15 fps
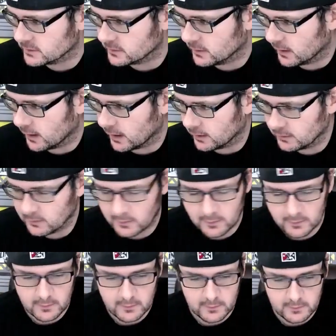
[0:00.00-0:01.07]
uh,
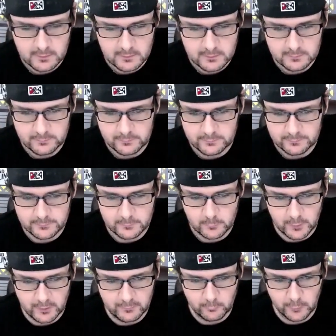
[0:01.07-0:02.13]
what
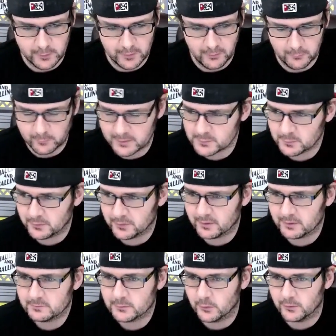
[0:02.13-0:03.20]
are, what other ones were the
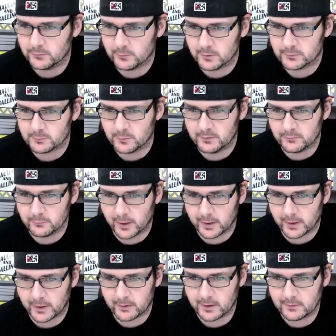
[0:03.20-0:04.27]
Toys R Us ones?
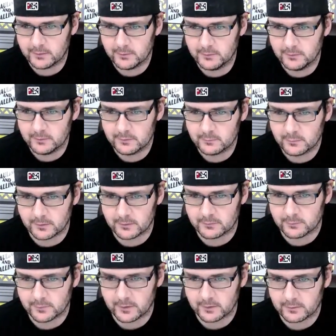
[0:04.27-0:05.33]
Rocket raccoons. What
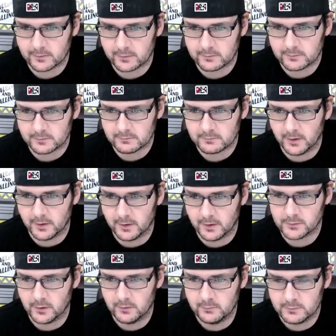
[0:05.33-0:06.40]
else were they? The
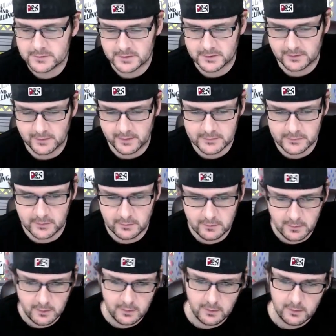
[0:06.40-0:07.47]
Electro? Is it the Electro?